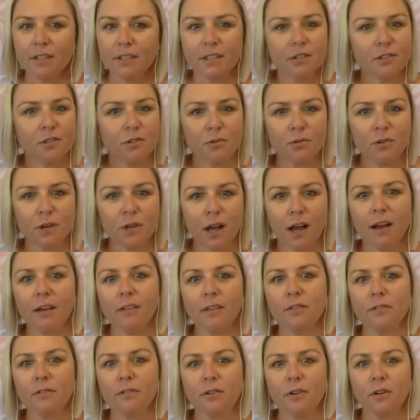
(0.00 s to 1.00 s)
digital
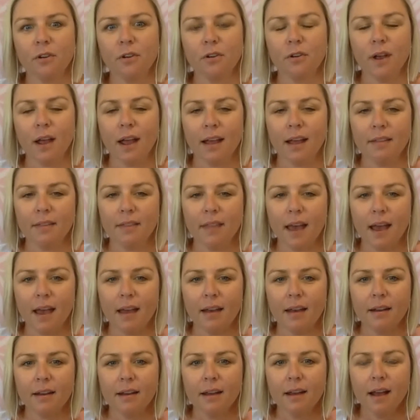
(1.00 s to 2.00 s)
cut through and that